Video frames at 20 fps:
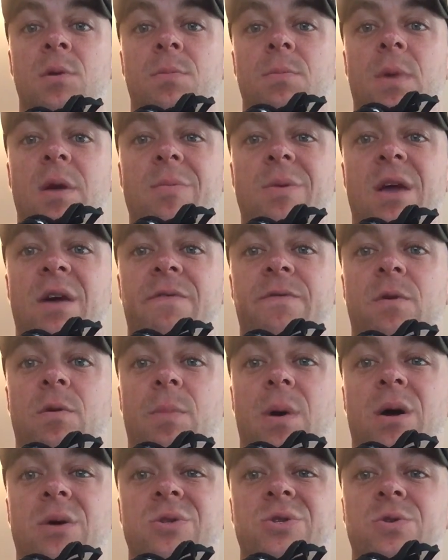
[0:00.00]
Maybe after
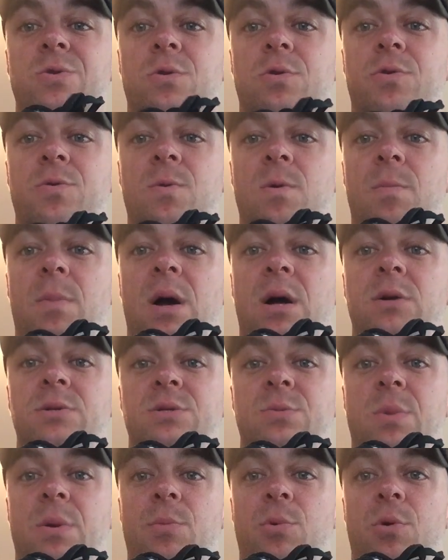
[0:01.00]
about 2 or 3
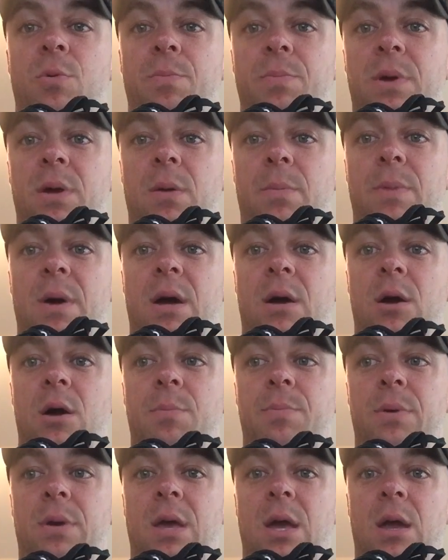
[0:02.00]
miles, I'm able to pick it back
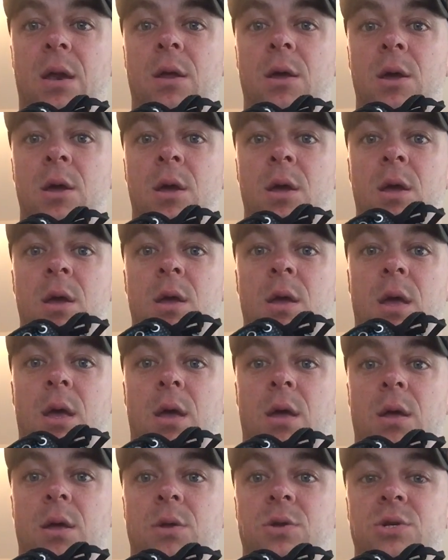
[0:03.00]
up again.
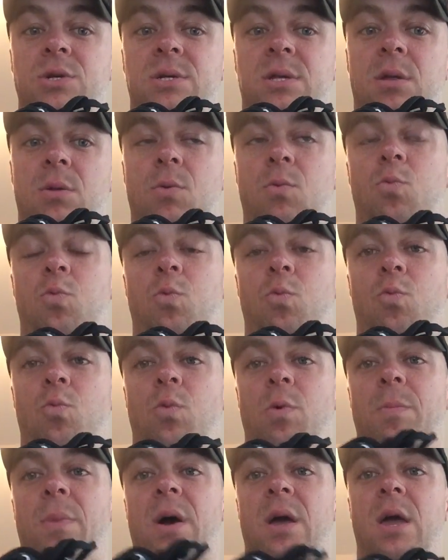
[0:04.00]
And just
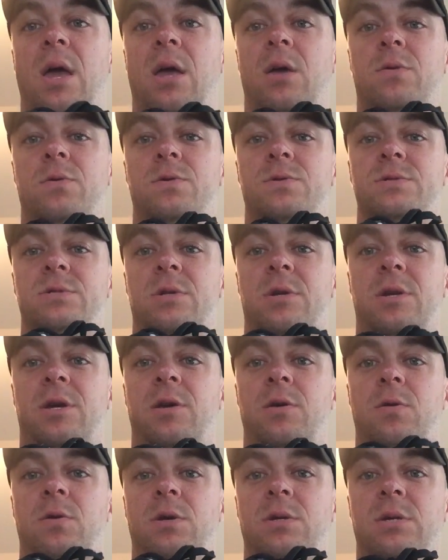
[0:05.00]
when my ankles and
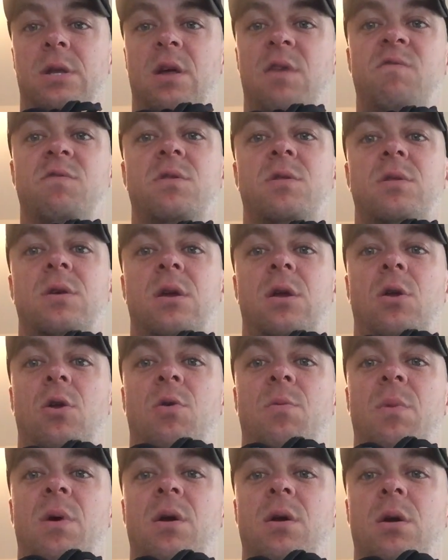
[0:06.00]
Achilles and everything and
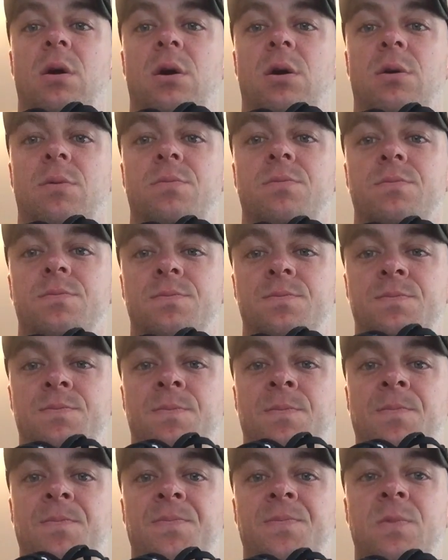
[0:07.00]
all my
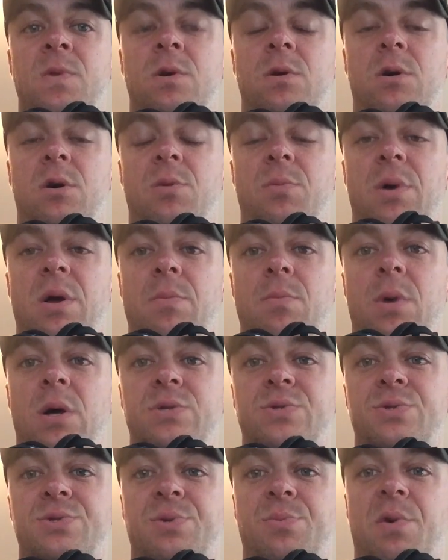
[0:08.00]
all my
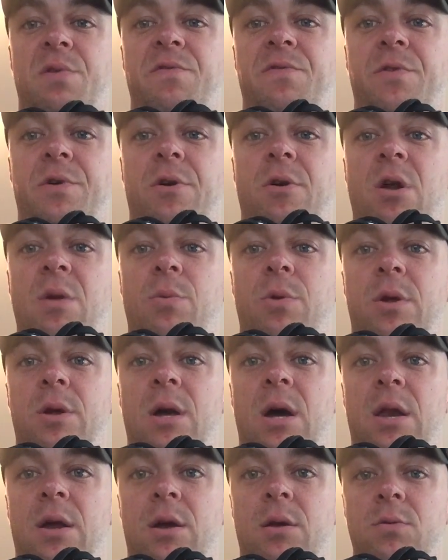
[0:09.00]
muscles in my foot are able to
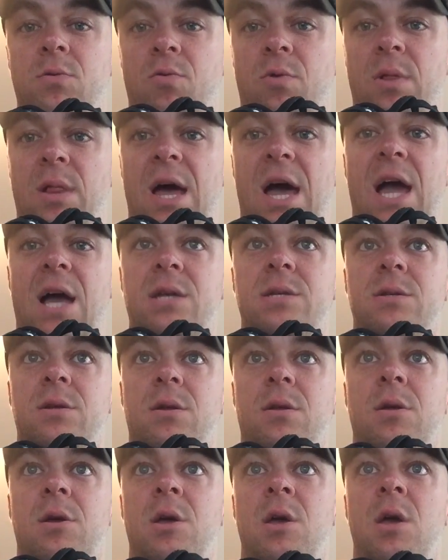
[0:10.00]
kind of relax
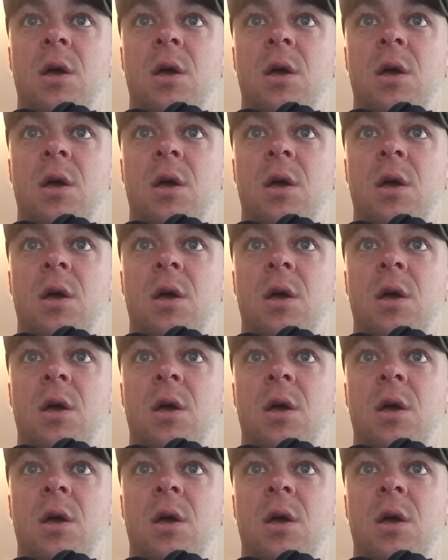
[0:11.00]
and